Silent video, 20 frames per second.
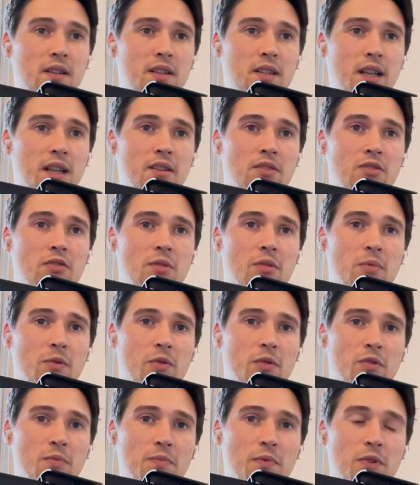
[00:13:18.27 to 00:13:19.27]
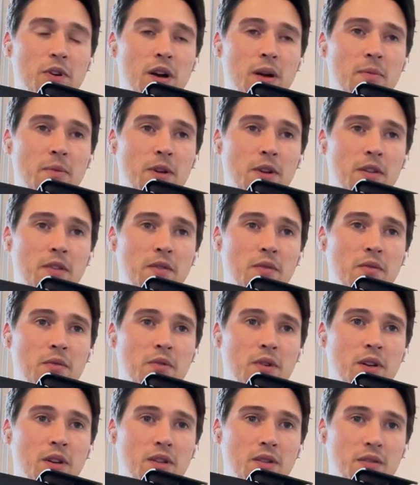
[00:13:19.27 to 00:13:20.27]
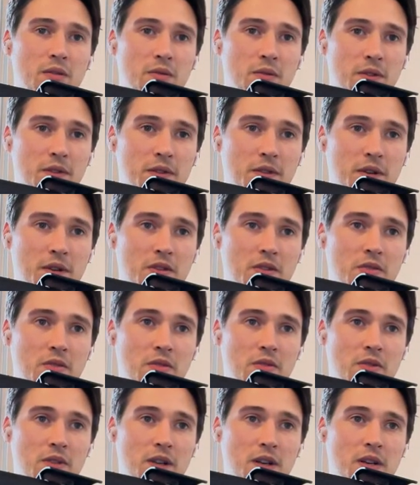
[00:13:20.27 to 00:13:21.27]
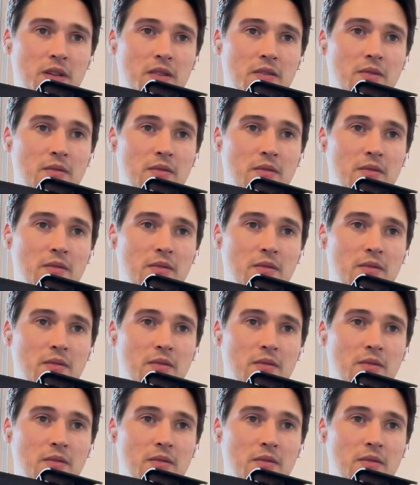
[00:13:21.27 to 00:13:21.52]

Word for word: Tend to approach programming through control structures and